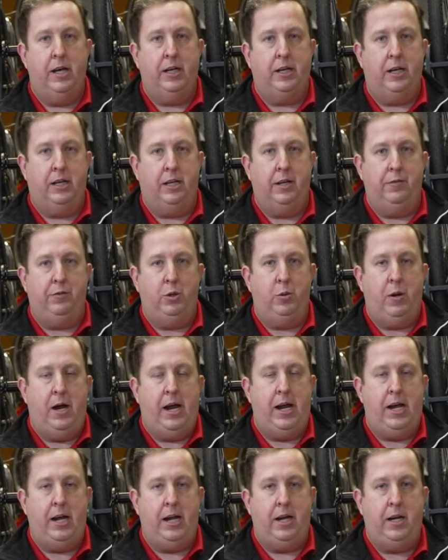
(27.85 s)
can give you
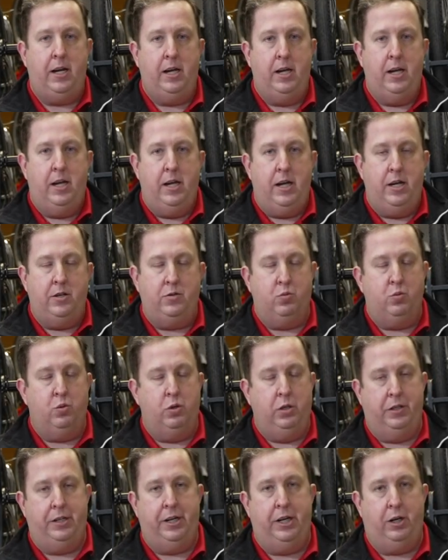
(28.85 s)
aid, is
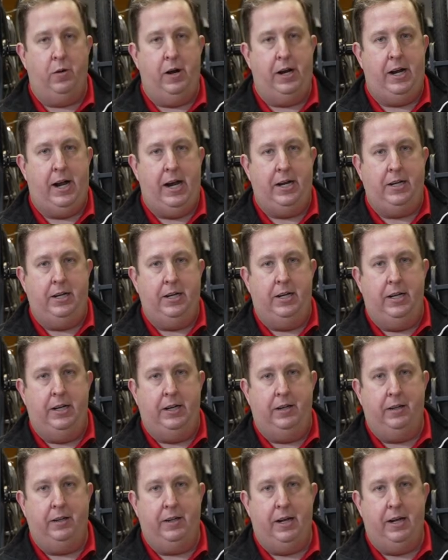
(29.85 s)
really a great idea.